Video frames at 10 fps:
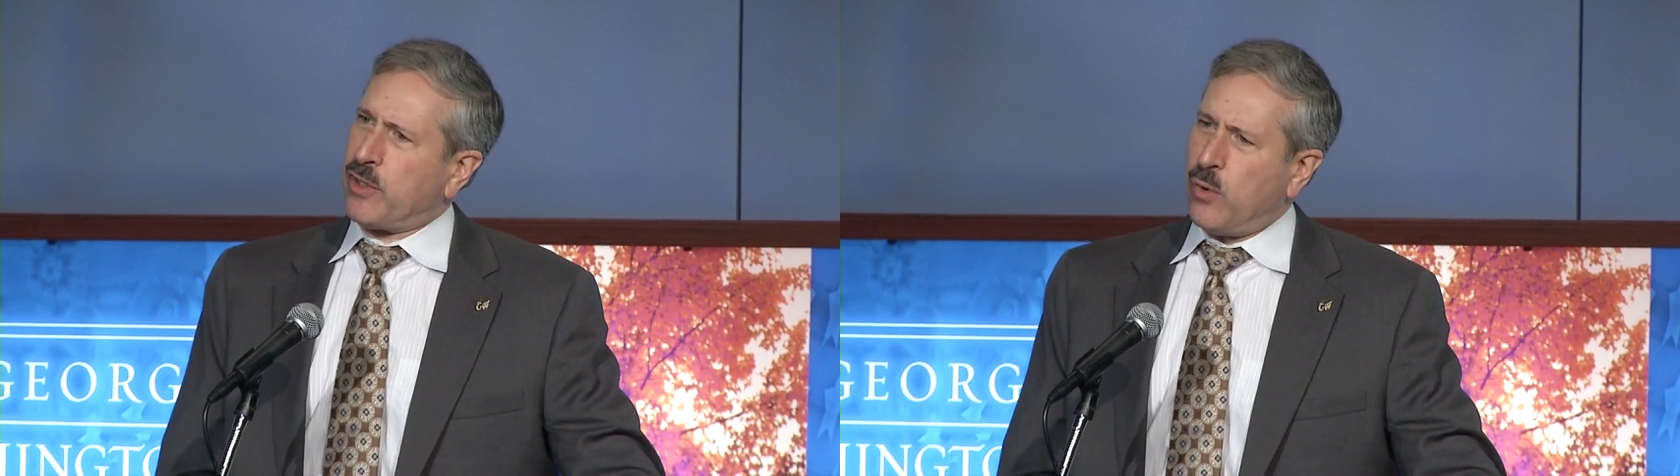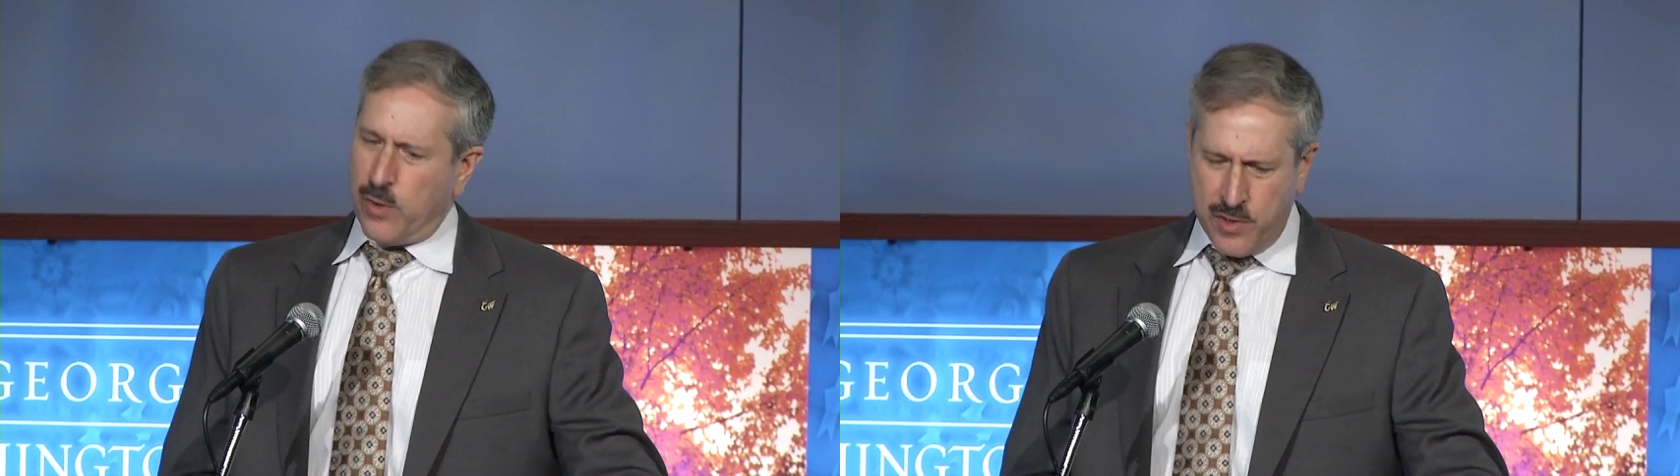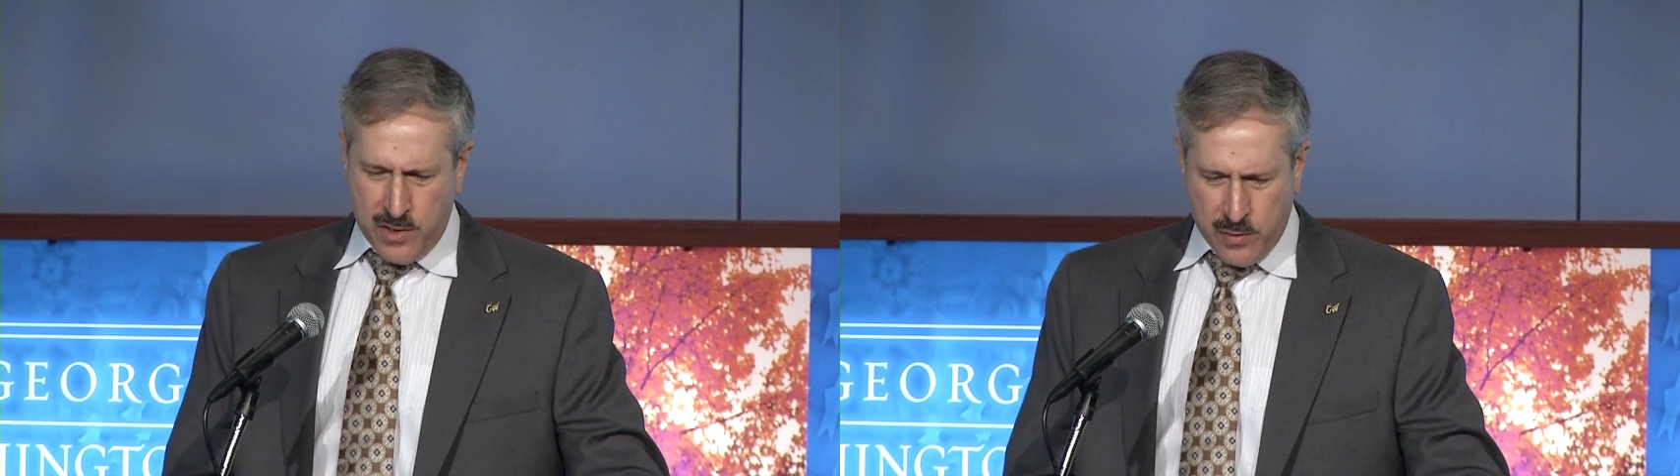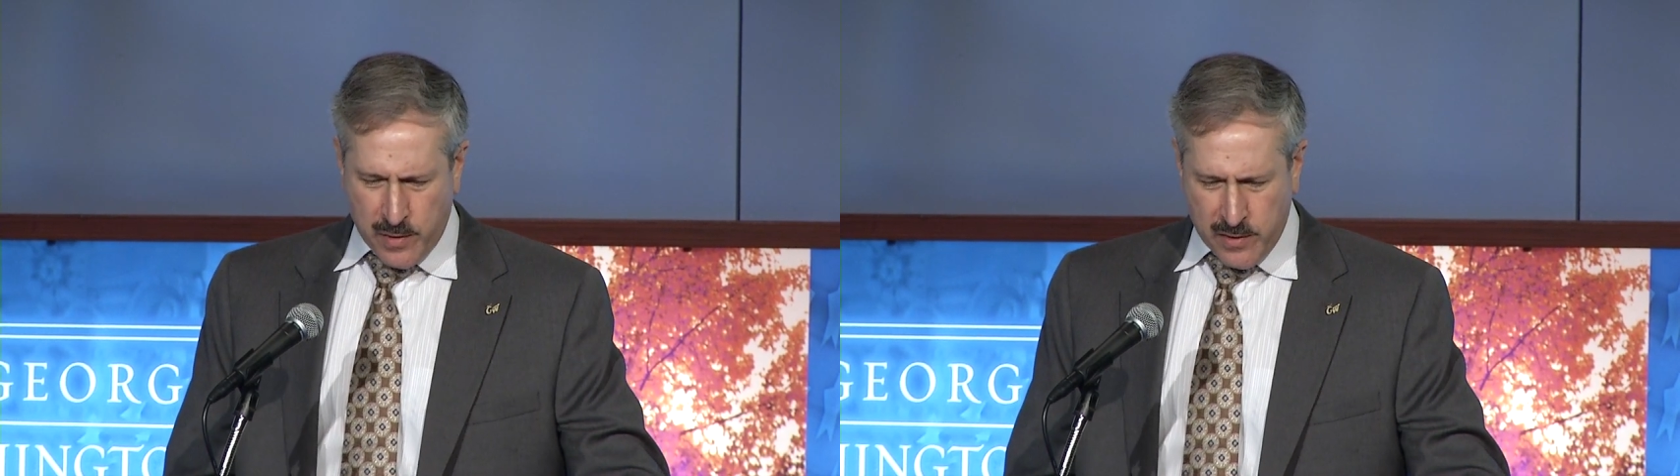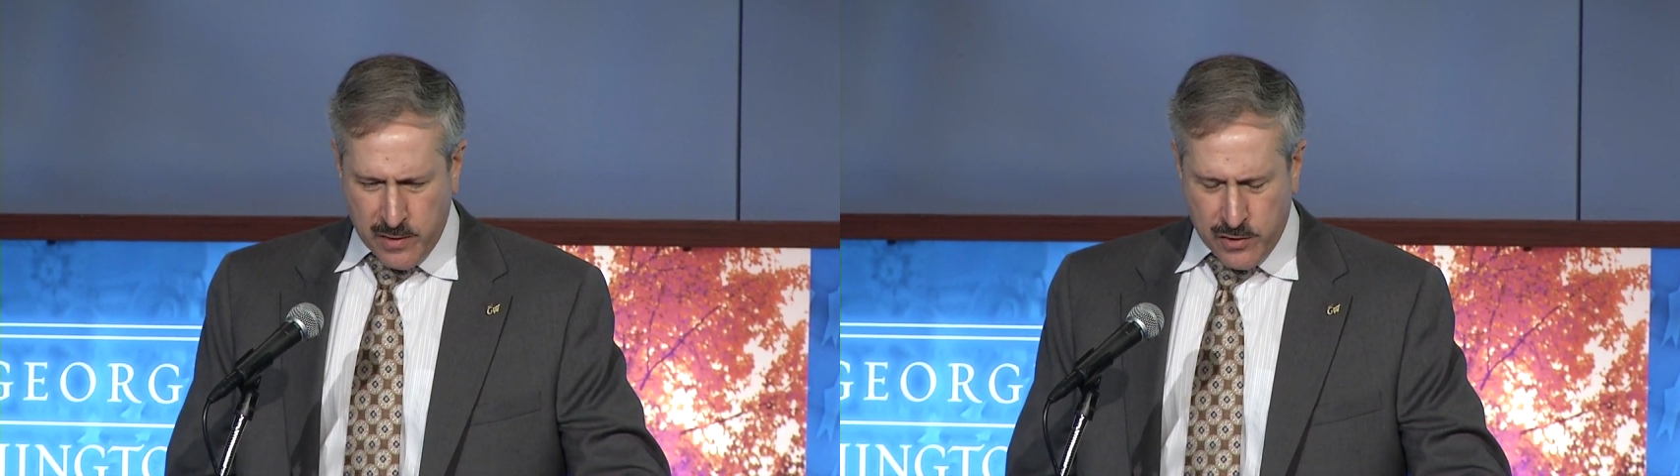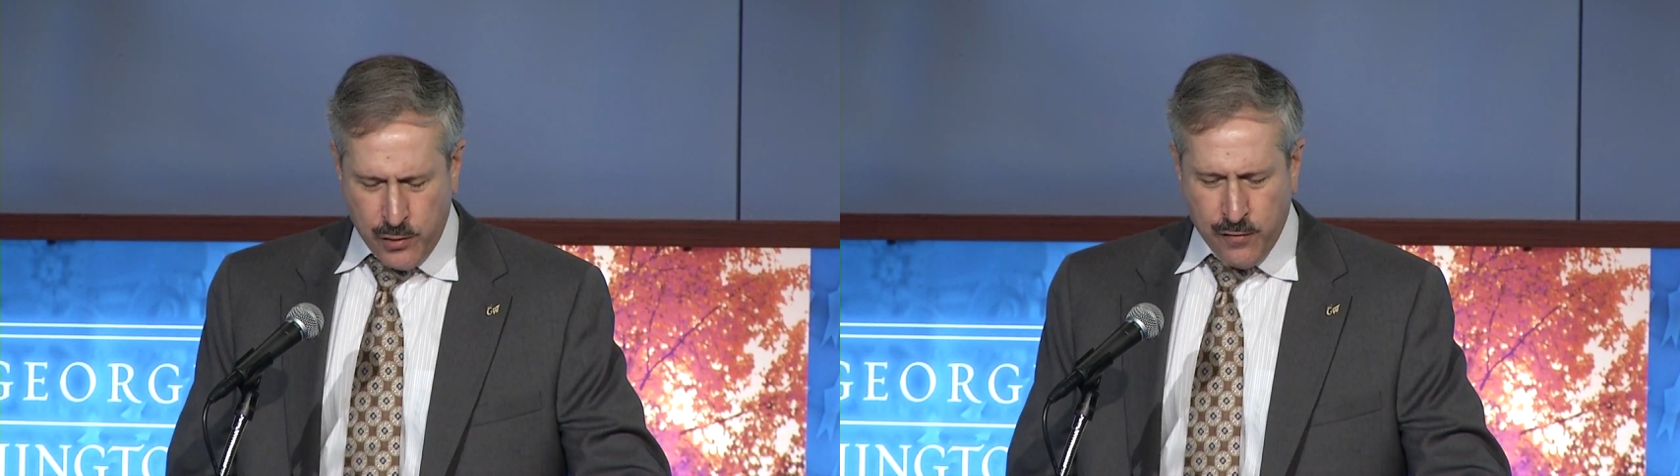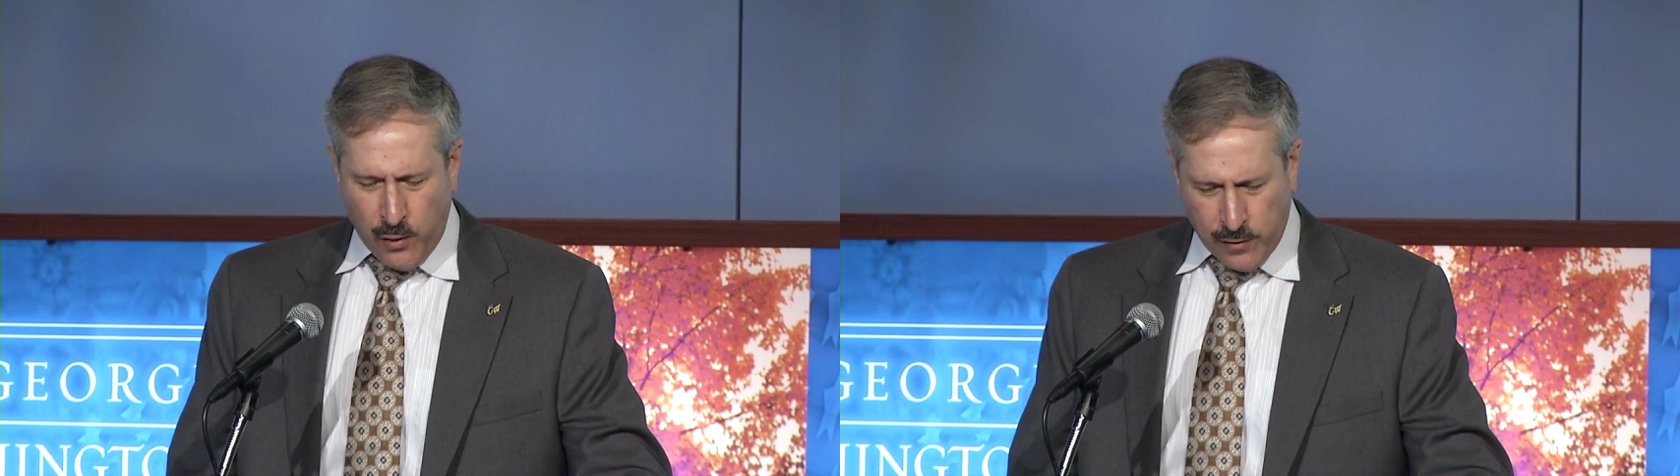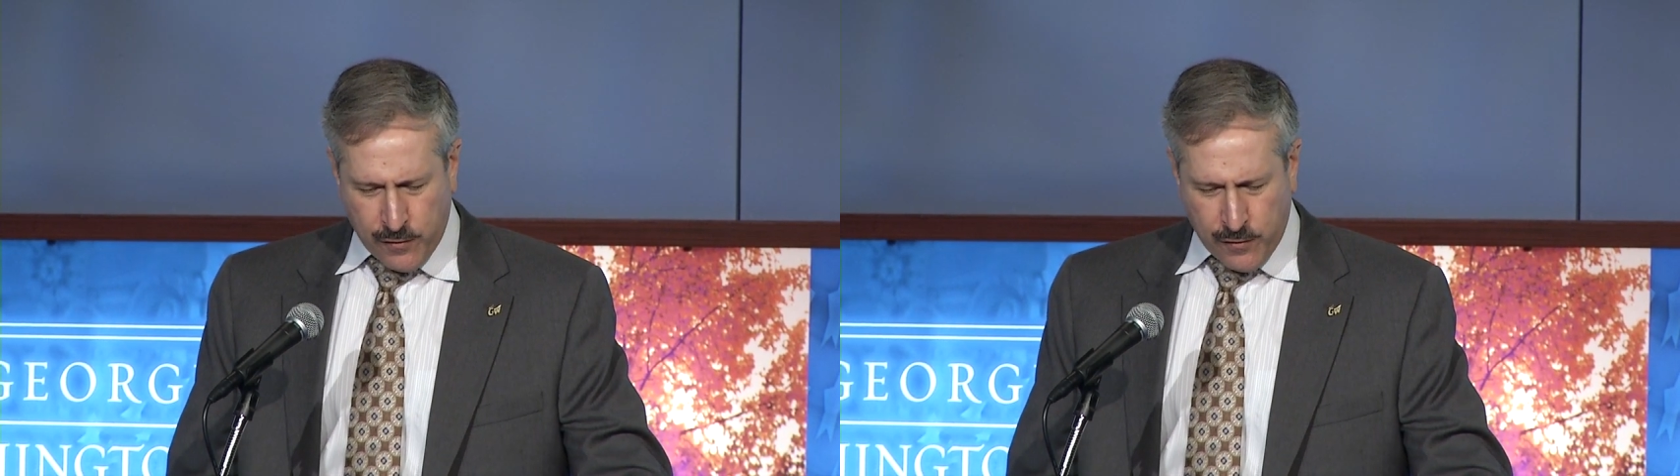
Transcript: courses, is twofold.